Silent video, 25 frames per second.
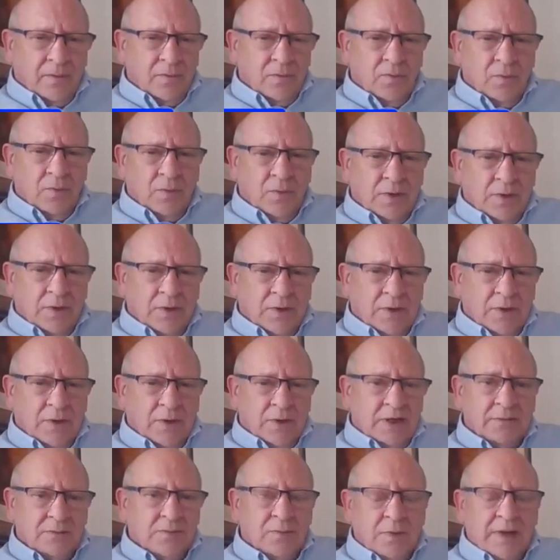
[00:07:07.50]
Well,
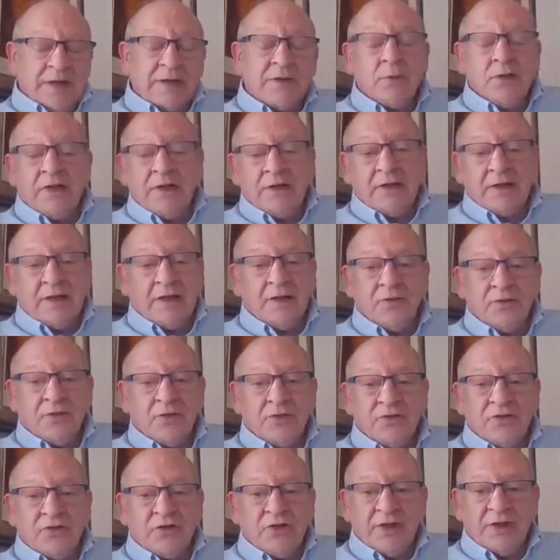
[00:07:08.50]
why do we need a health
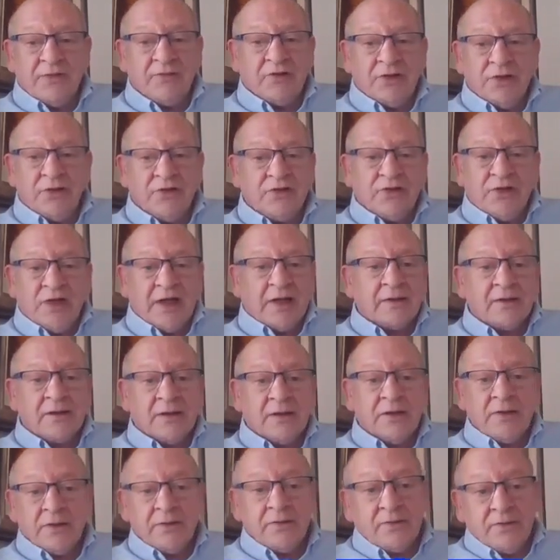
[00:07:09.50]
and safety
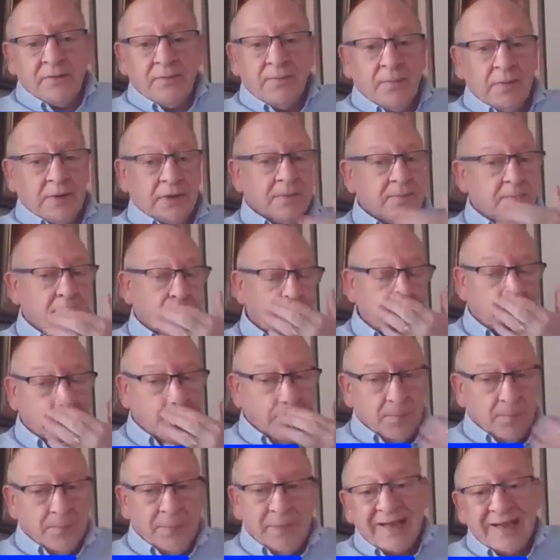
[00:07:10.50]
standard?
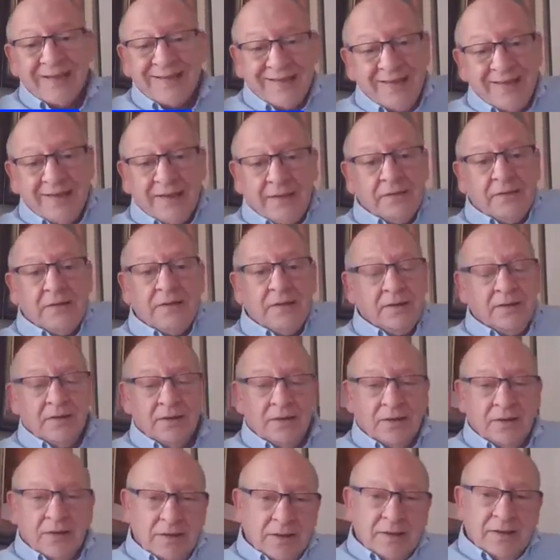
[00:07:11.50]
Back in
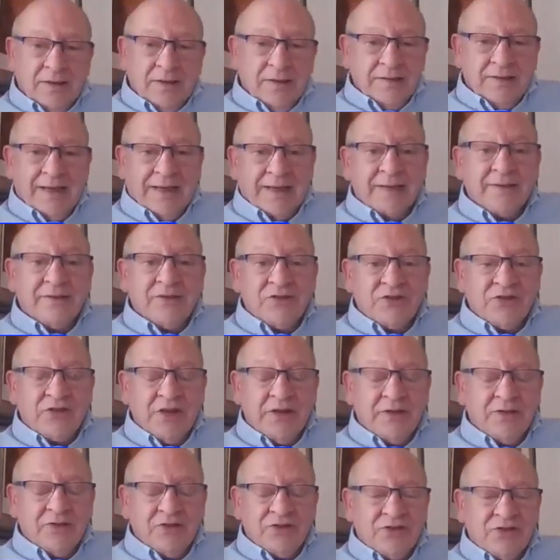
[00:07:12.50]

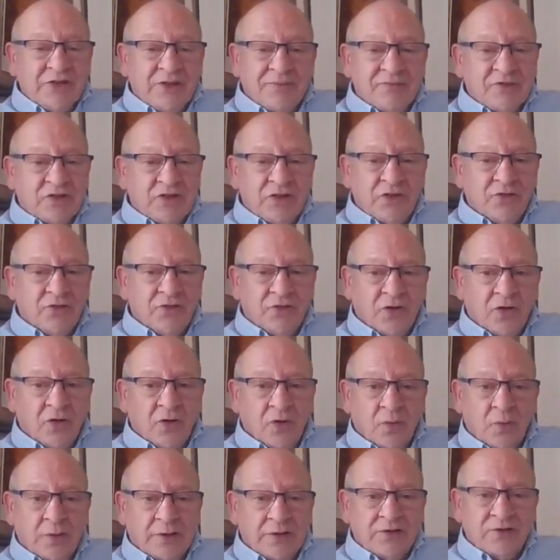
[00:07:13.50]
1974,
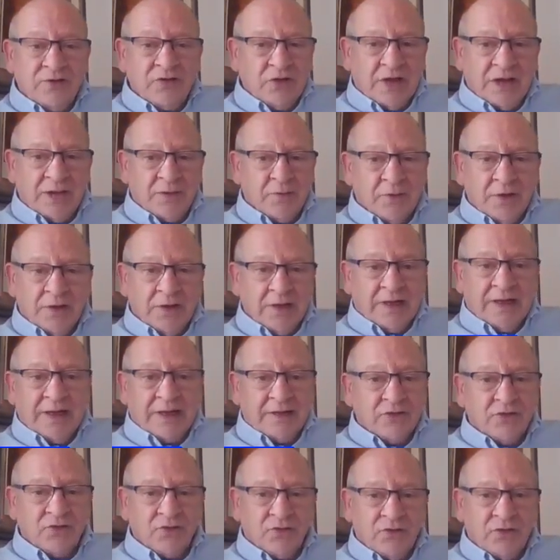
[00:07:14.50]
which I
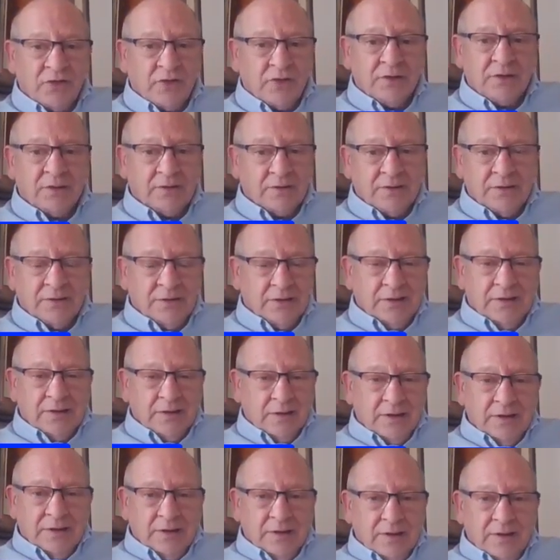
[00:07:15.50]
realised for
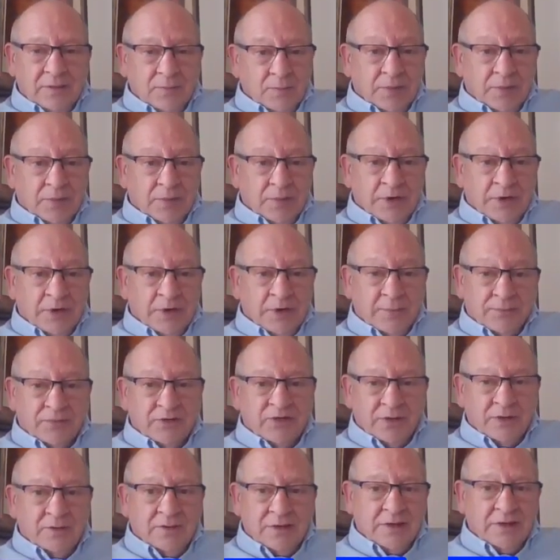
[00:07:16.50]
perhaps
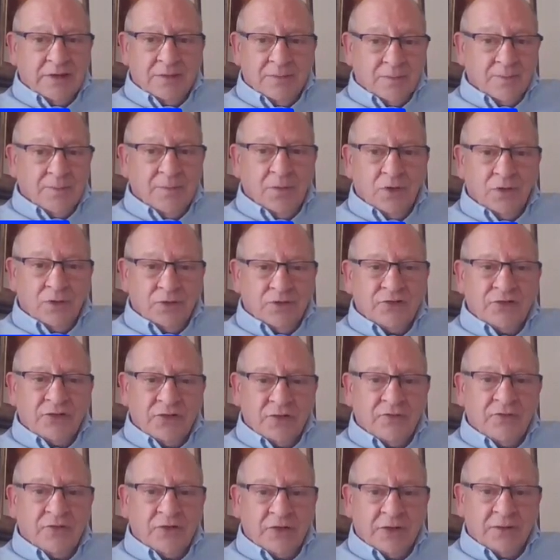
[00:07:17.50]
most
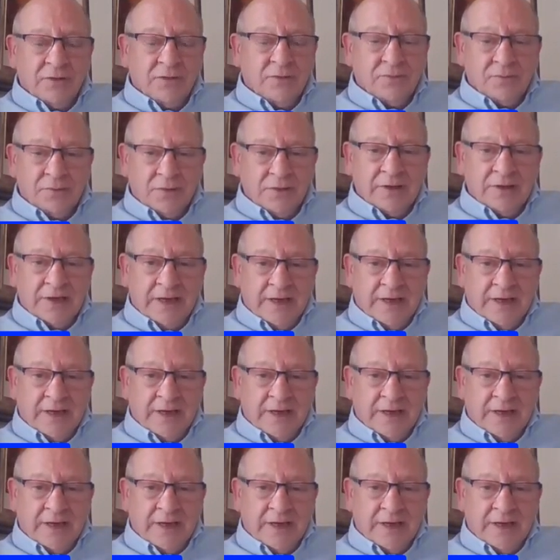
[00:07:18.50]
of you,